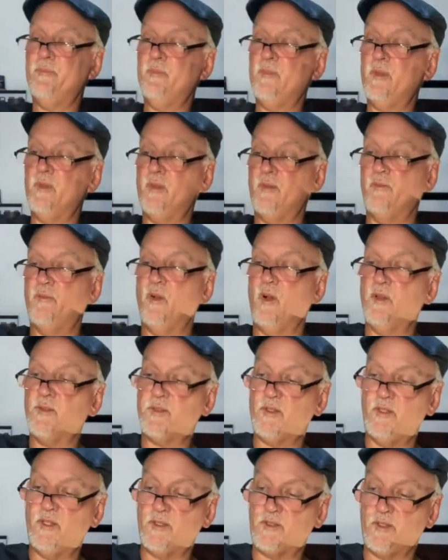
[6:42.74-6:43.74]
the Vault
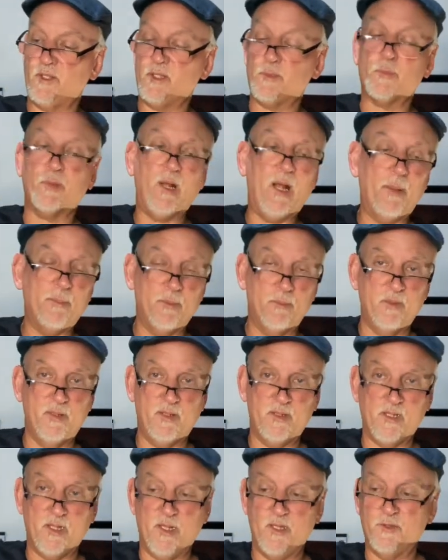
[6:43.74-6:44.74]
Edition is
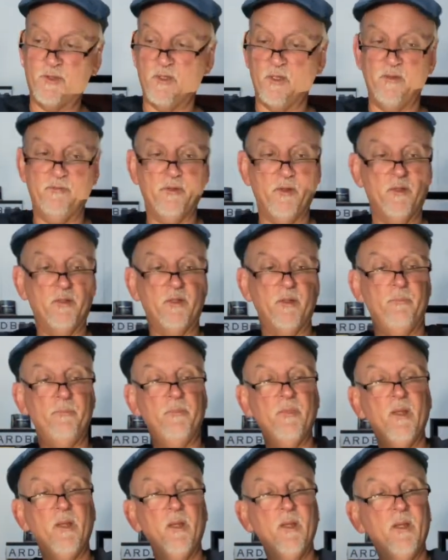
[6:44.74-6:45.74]
probably non chill filtered.
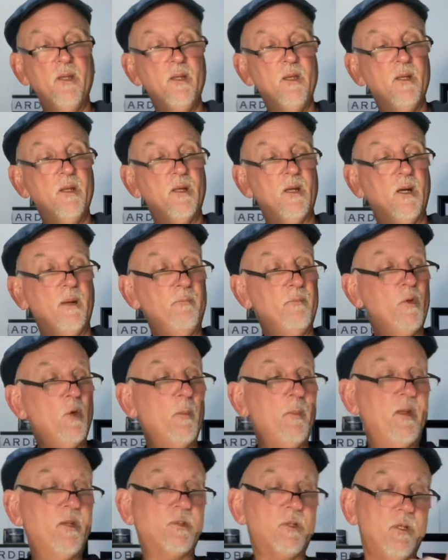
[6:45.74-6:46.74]
Um, no
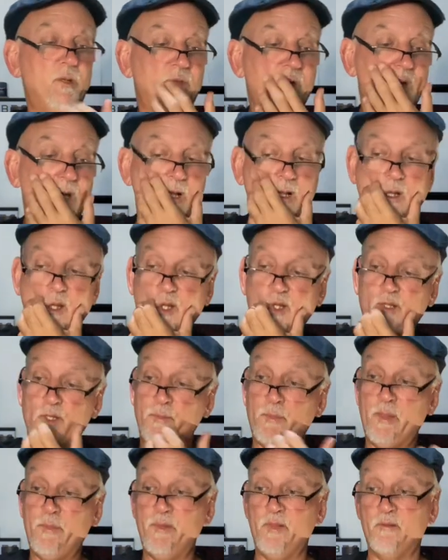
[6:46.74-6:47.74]
mention of color, so
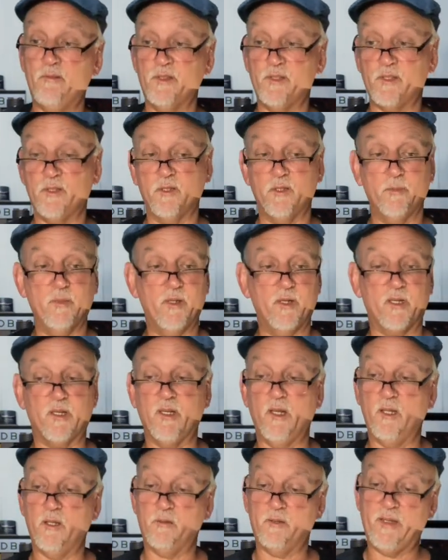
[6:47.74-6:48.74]
maybe there is a little bit of
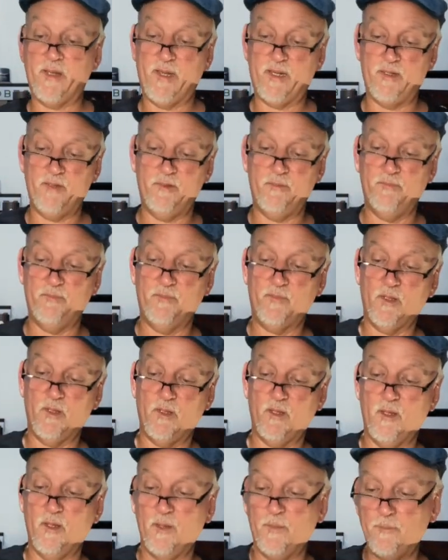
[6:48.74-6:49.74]
color added.
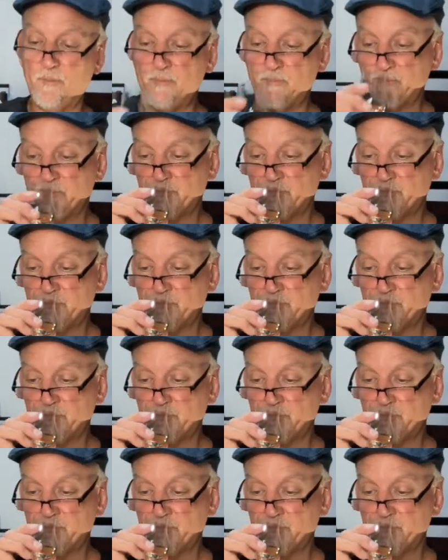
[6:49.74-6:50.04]
Um,